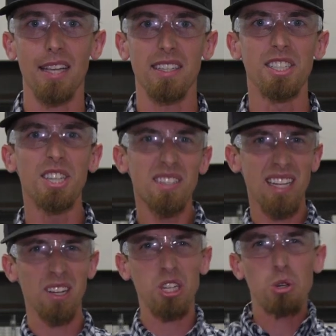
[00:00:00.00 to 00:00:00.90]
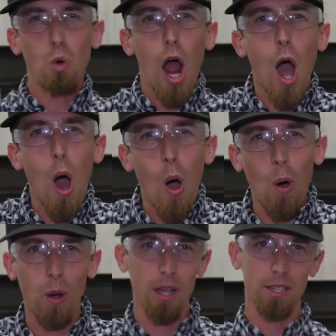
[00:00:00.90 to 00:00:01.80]
asking just how
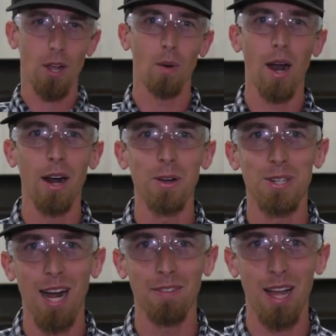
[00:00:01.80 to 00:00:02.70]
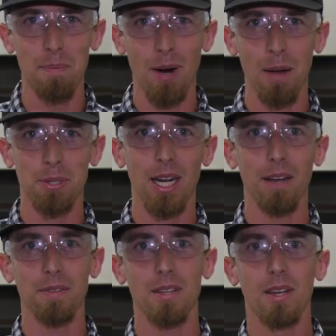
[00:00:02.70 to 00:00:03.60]
strong is our Rhino Driveline prop
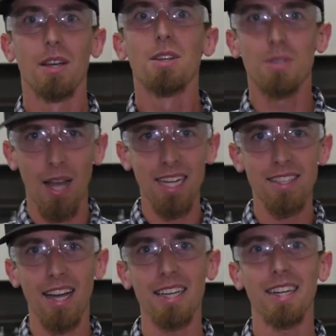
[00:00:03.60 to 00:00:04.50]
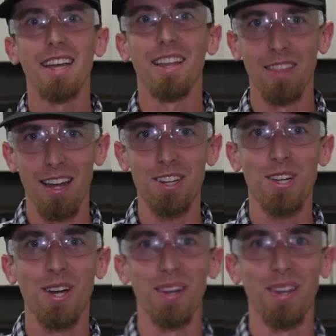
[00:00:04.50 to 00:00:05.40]
shafts. So hang tight and let us show